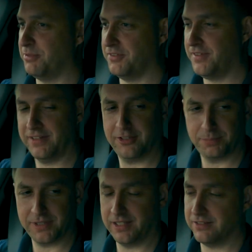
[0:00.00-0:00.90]
but they've ended
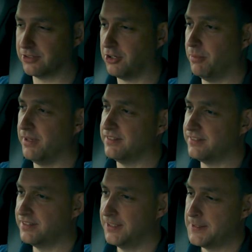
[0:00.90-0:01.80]
up deleting their
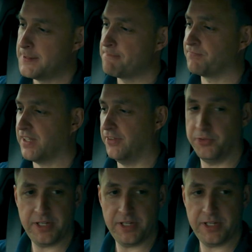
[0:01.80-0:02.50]
comments. And the